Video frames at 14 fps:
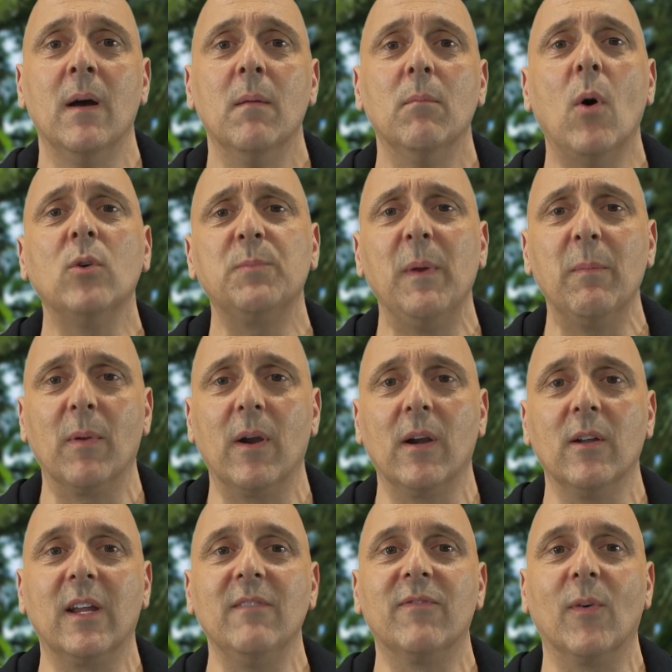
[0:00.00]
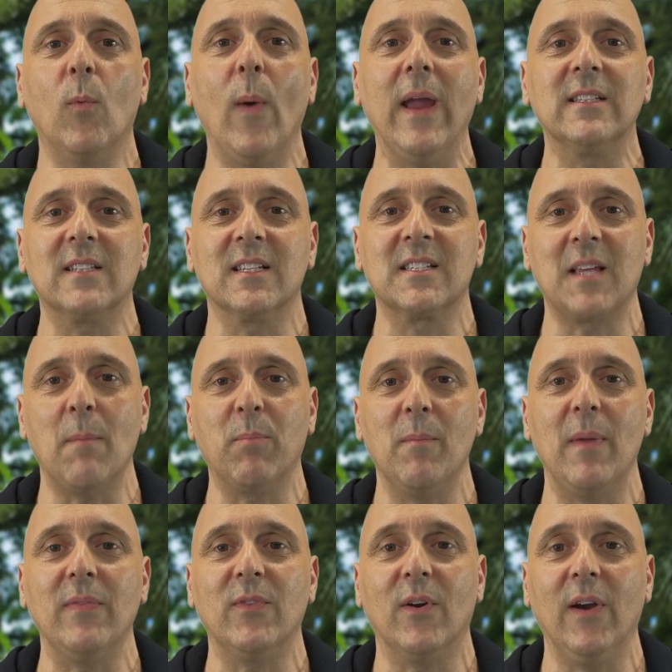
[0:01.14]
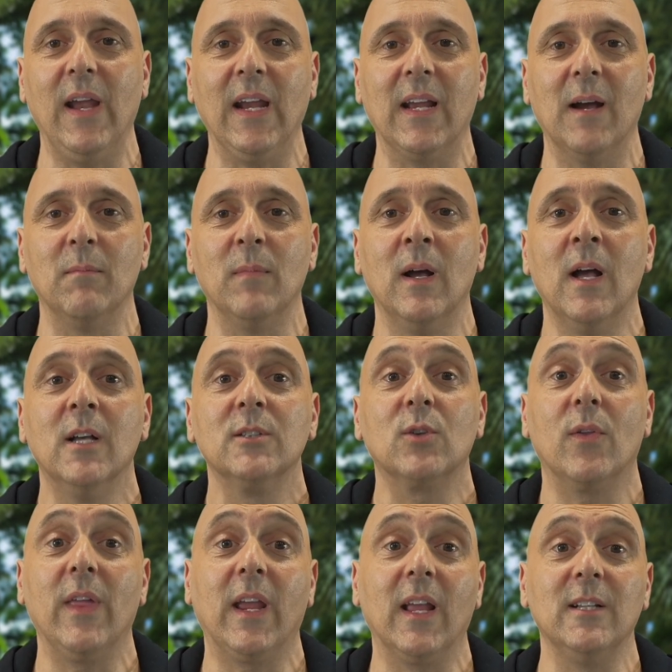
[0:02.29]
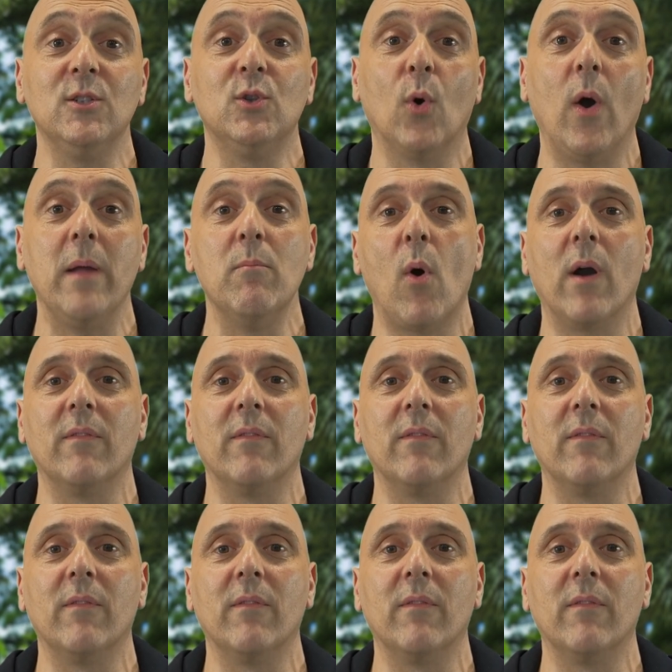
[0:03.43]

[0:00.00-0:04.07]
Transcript: Most people are looking for ways to supplement their income so they can enjoy more